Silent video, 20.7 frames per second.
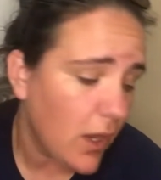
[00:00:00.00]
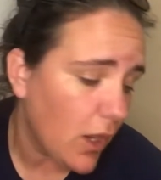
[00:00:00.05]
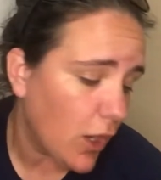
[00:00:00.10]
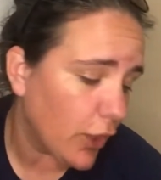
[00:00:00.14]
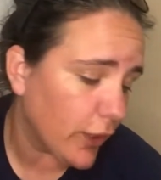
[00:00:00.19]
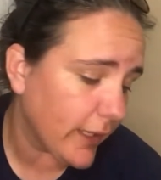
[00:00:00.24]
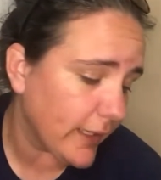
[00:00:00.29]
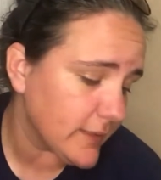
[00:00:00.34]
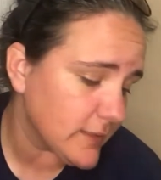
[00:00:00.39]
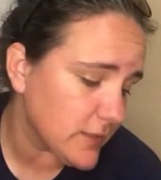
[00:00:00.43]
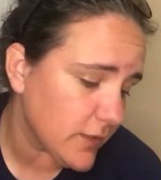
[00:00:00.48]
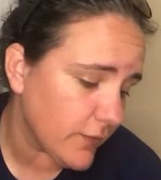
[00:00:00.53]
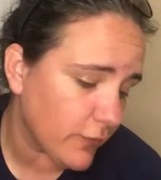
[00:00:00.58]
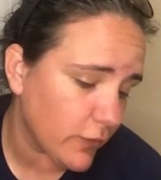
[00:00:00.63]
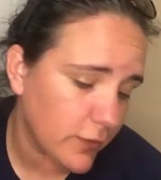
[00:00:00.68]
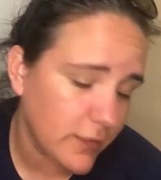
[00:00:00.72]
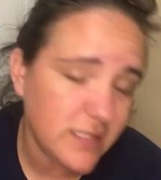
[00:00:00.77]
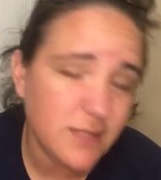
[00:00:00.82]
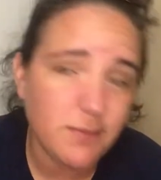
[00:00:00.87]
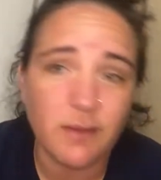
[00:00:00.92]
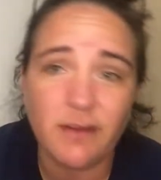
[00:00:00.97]
Okay, so I've
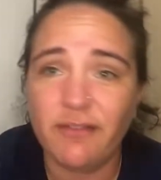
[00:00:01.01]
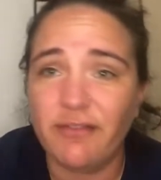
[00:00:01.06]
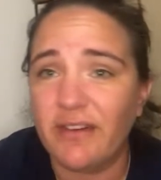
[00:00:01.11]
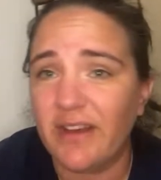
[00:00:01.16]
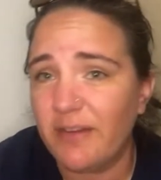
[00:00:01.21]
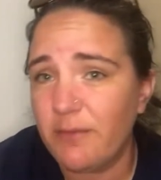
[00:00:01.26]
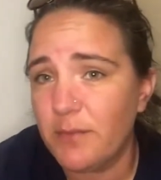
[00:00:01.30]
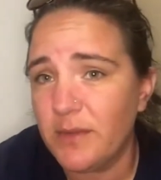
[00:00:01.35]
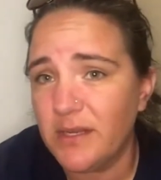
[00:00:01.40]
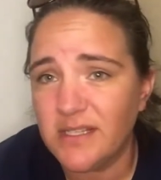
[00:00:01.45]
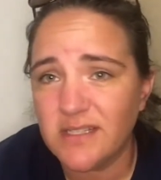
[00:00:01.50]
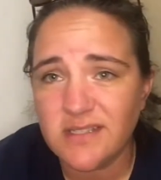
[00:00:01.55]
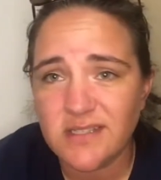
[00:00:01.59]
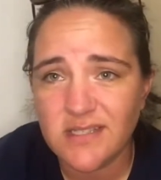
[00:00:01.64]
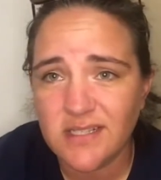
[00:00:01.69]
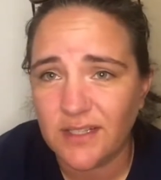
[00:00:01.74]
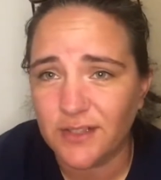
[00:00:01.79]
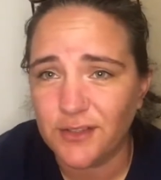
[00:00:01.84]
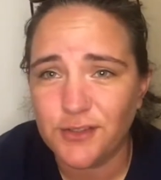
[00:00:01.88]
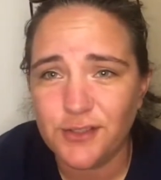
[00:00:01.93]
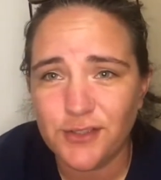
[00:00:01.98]
already spent five minutes
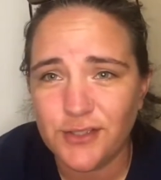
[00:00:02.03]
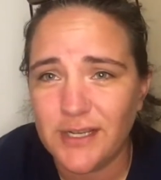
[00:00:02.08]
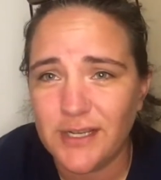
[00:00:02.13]
telling you